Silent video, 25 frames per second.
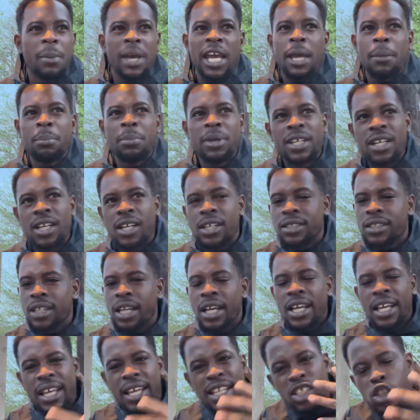man, because
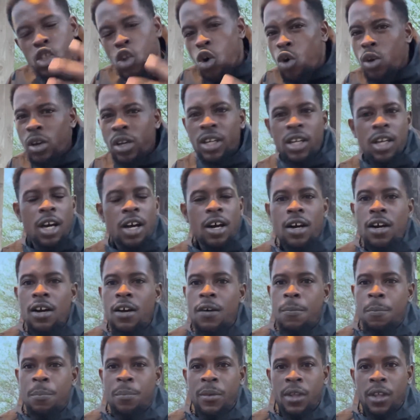it's going to
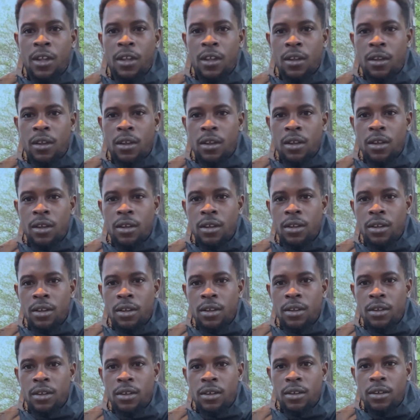come.
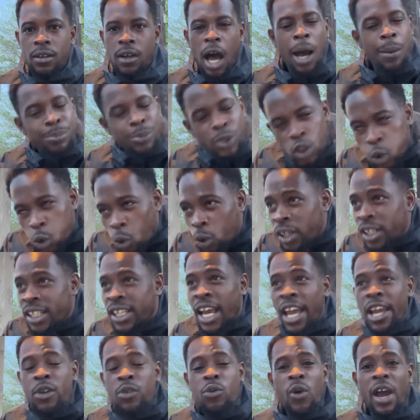I'm
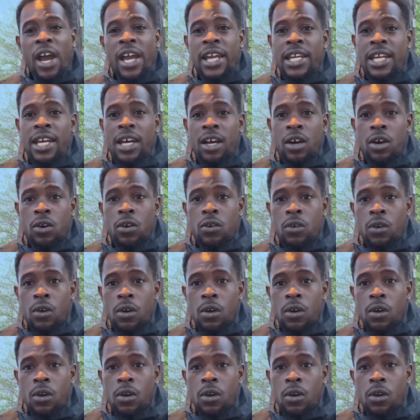28 right now.